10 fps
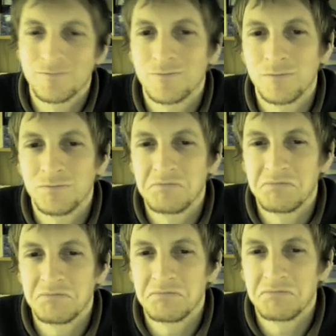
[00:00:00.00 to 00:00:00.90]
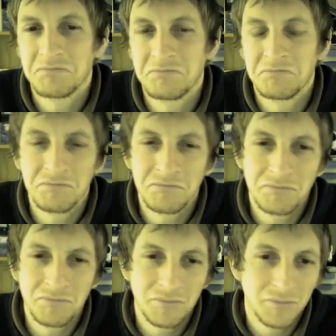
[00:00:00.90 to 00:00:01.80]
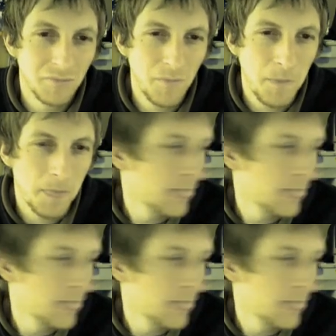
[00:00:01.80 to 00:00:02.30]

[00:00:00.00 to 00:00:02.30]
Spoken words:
Nothing is said.